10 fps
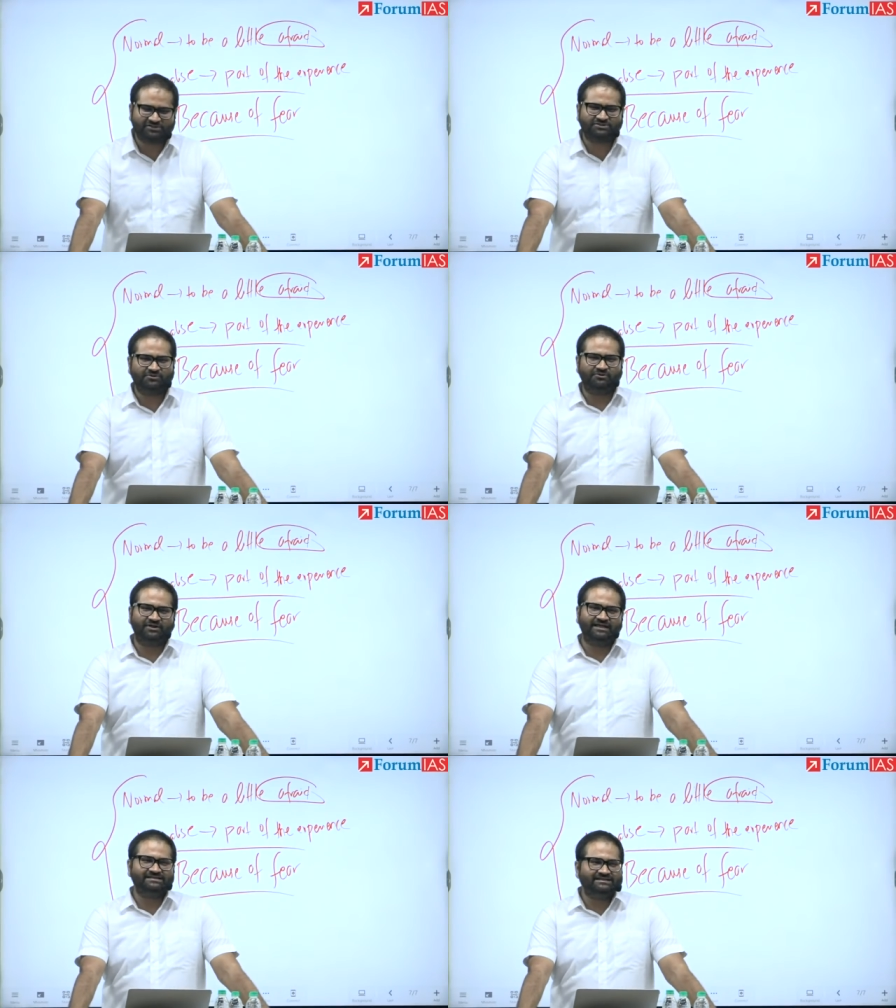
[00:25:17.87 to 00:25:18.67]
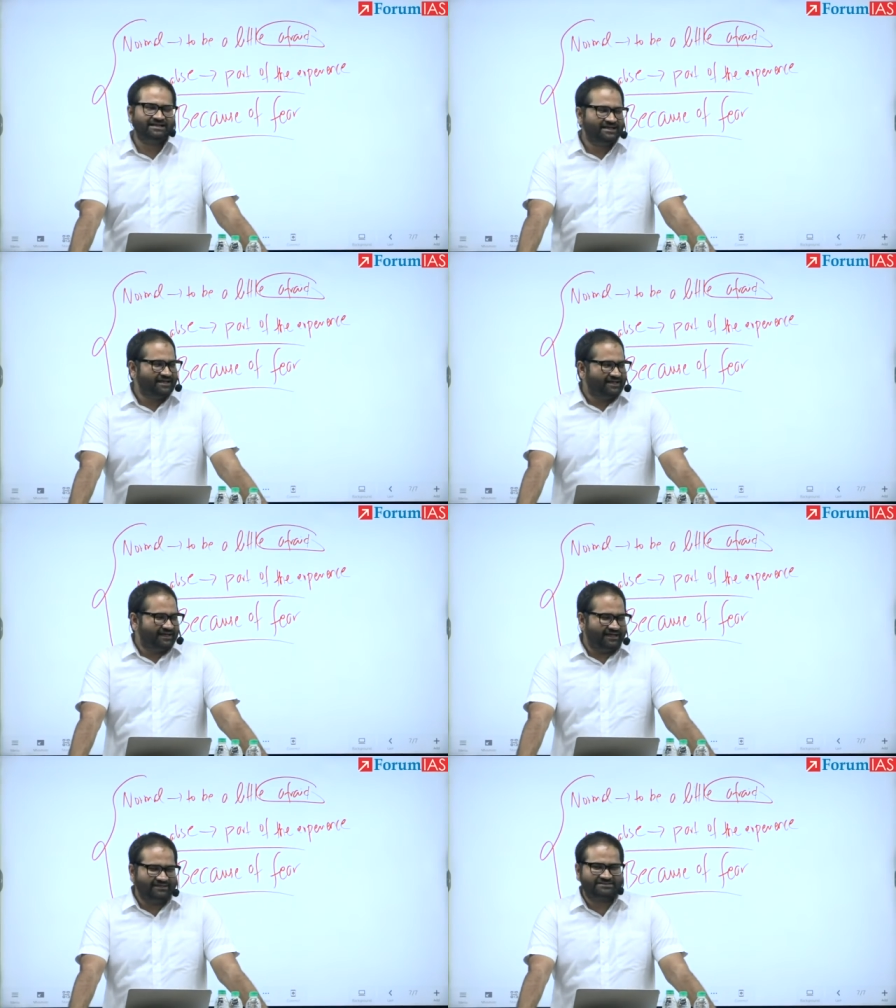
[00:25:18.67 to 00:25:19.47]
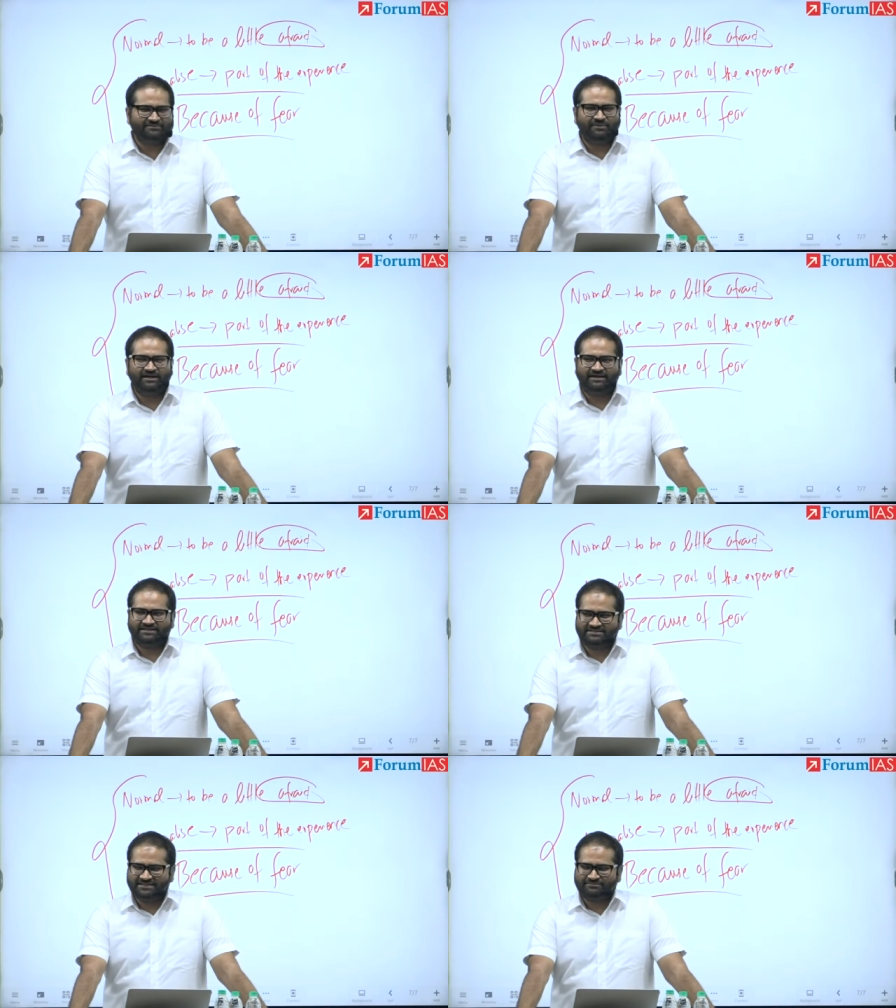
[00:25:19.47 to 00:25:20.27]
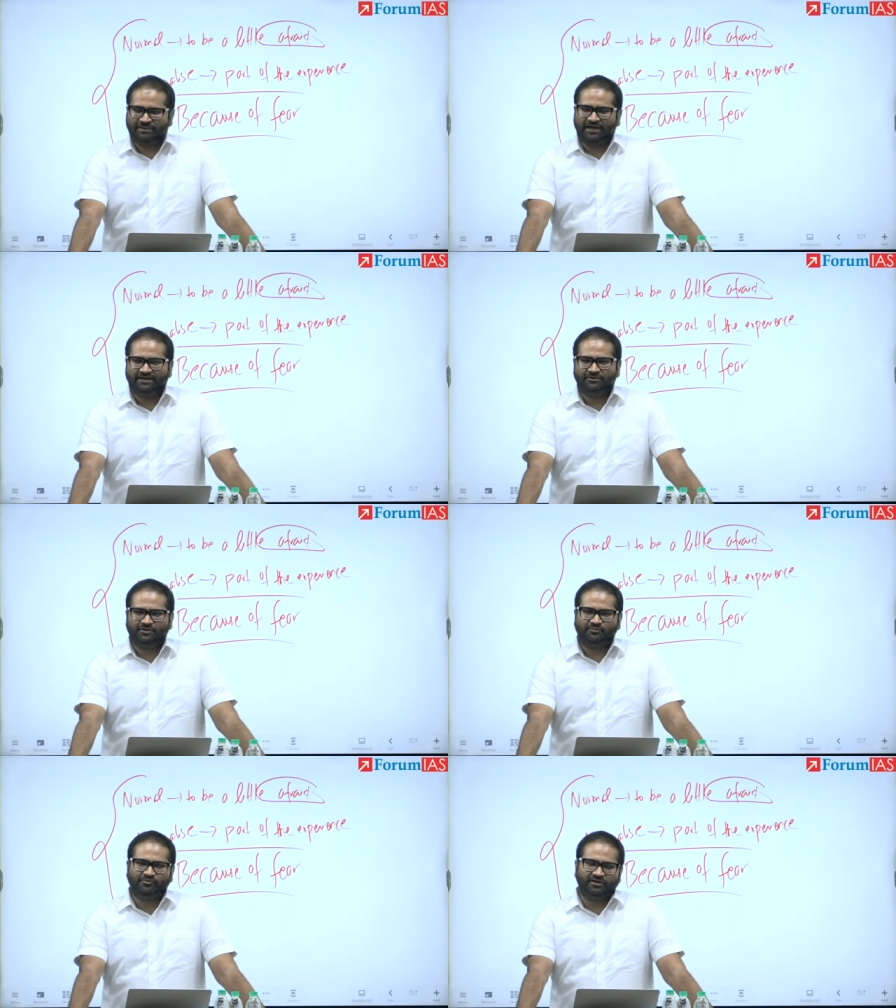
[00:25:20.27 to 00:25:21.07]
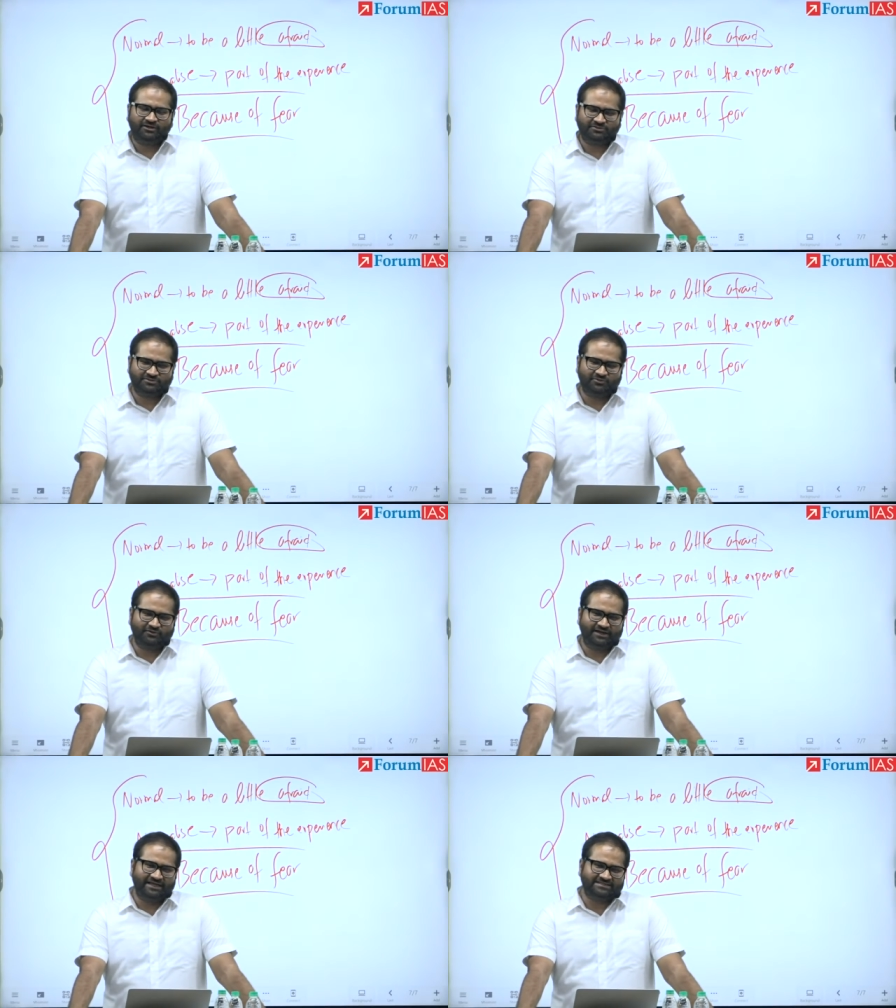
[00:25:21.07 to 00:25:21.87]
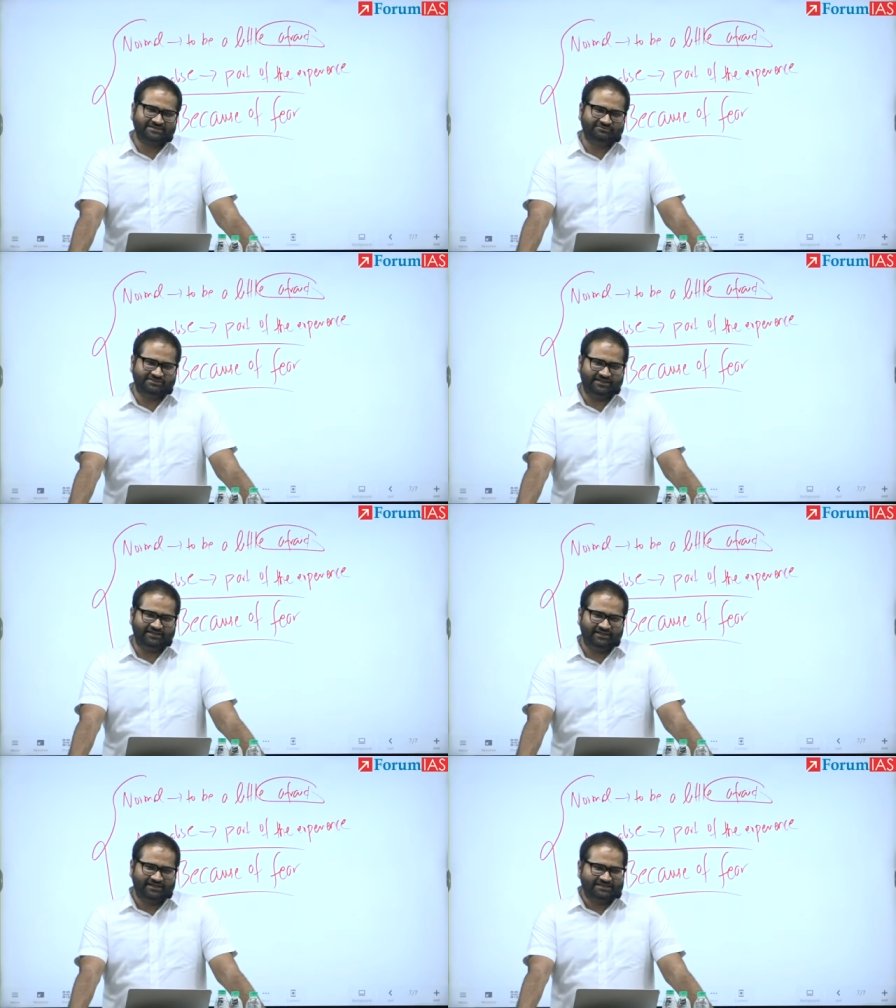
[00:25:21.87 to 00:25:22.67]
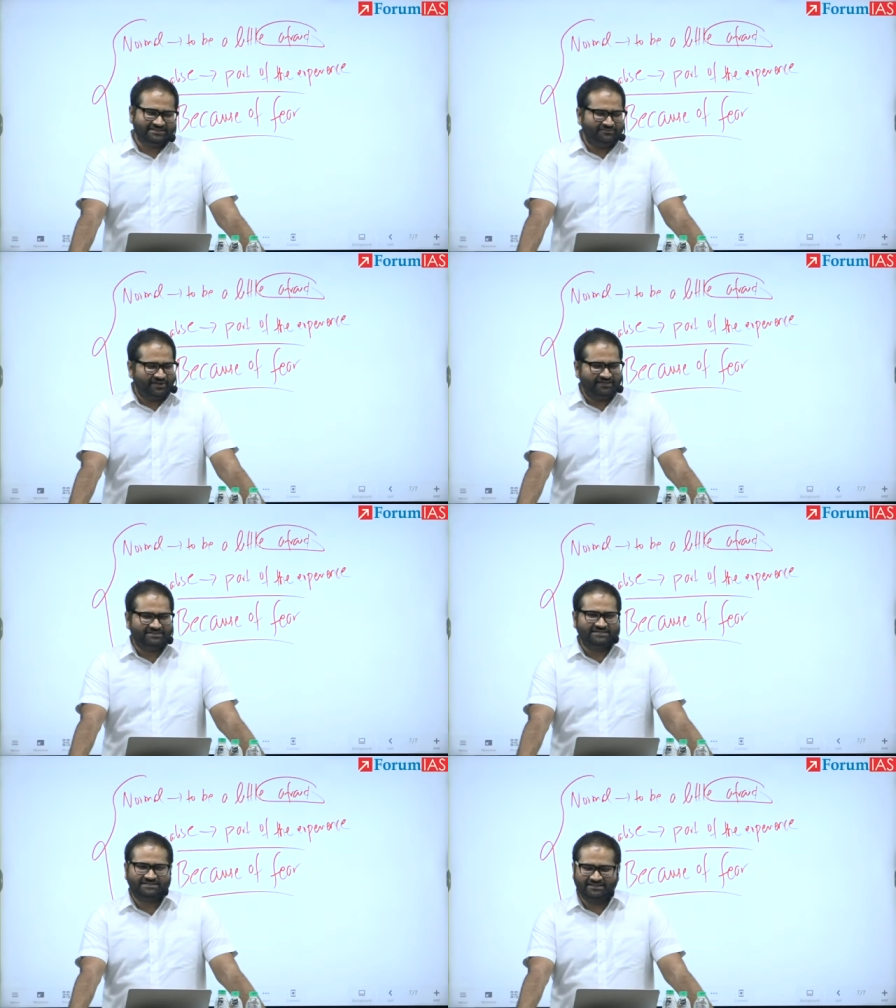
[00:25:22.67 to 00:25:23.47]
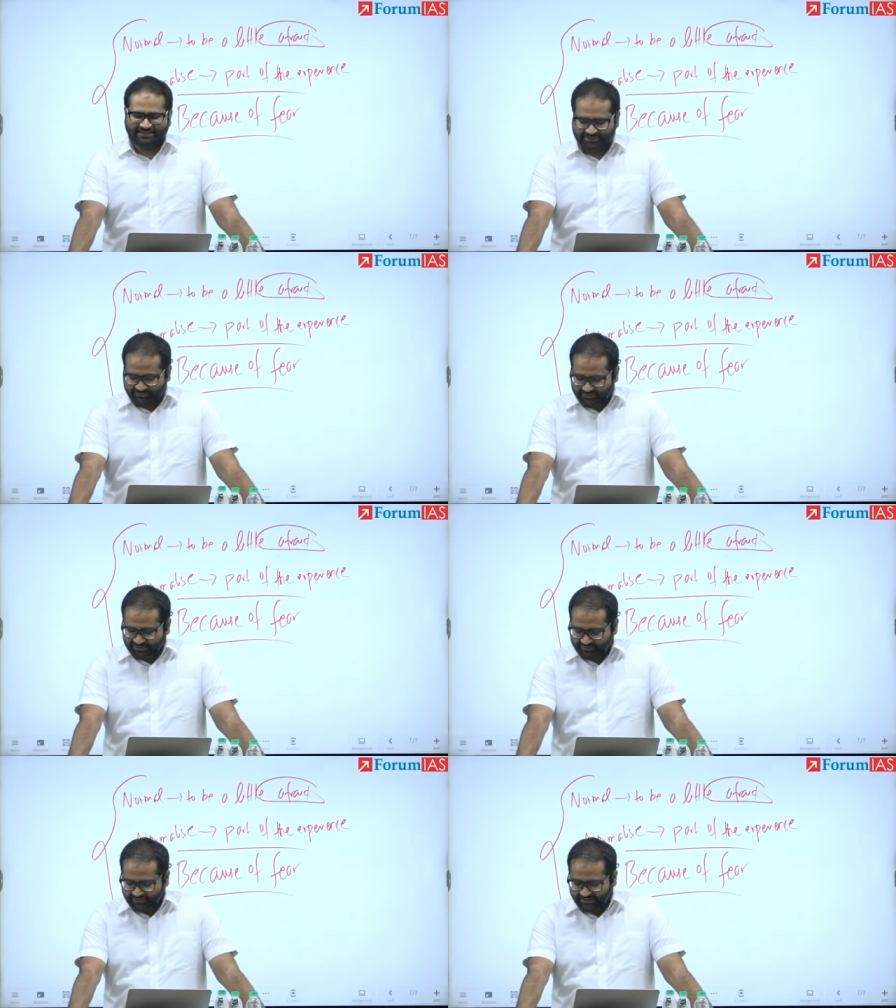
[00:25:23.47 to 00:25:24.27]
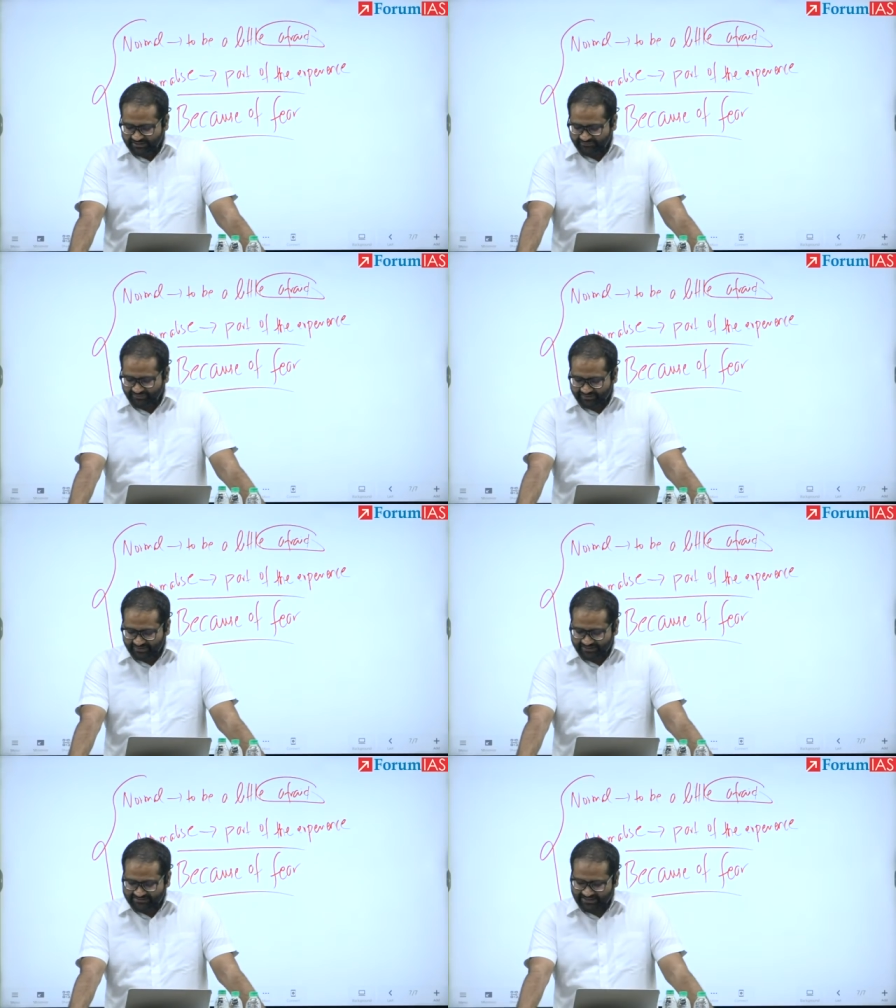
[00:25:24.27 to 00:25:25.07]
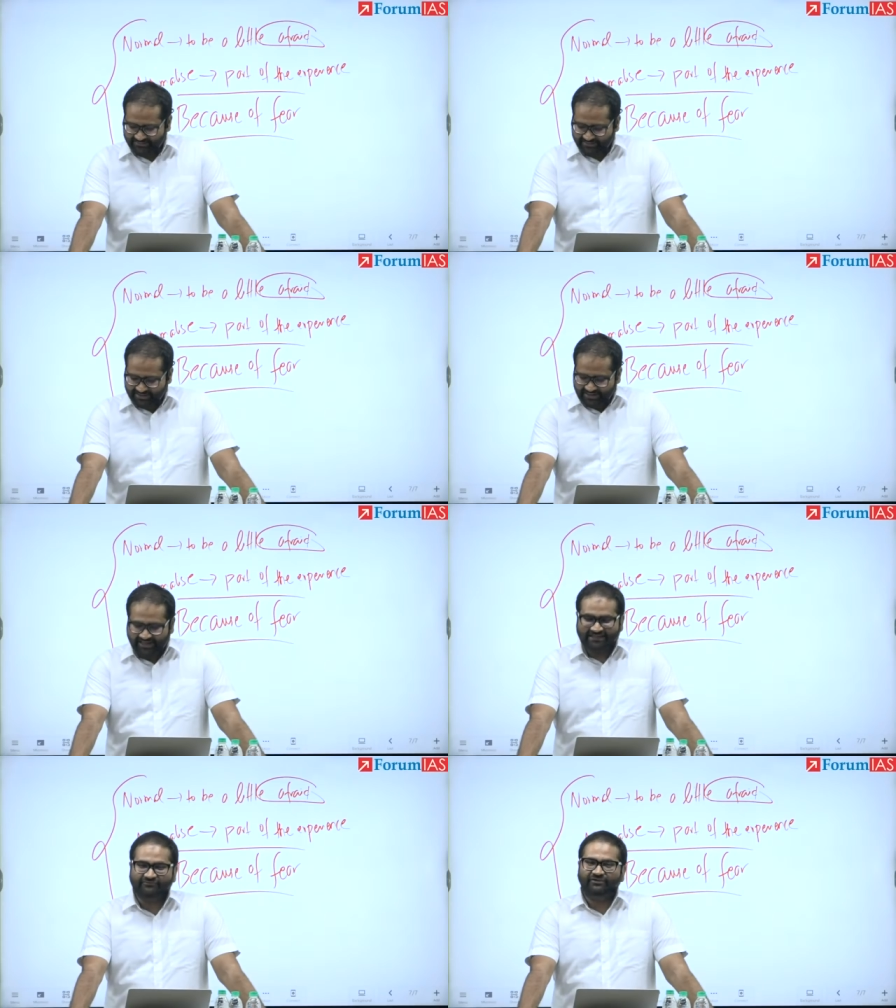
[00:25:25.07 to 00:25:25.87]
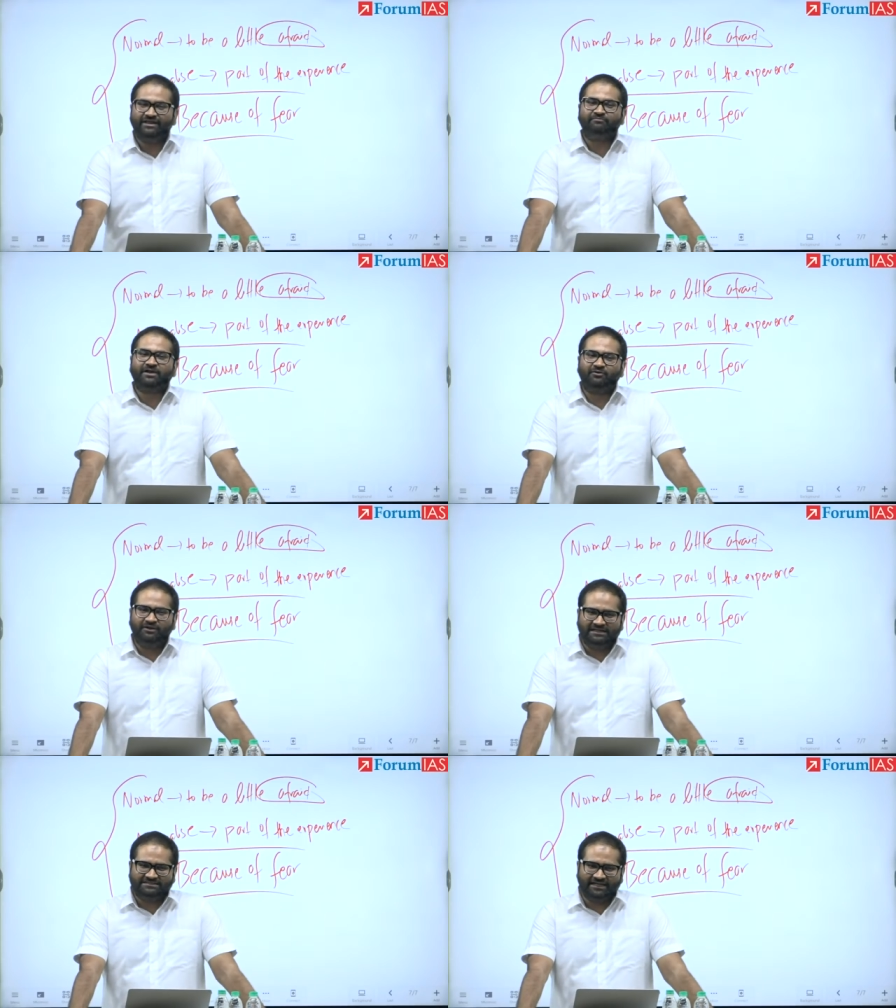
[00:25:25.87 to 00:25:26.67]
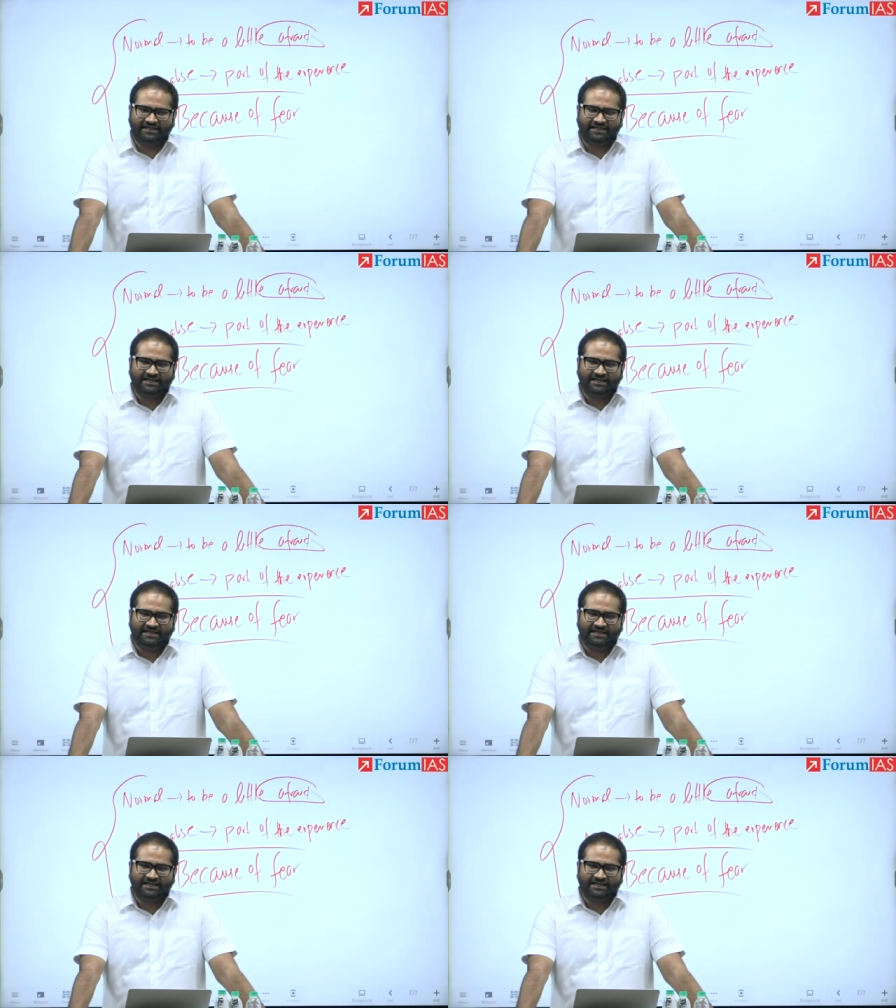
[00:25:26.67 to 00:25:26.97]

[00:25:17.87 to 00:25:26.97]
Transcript: score in uh, simulators, despite your poor score in SFG. Sometimes I see the students who clear the final exam and they very proudly say,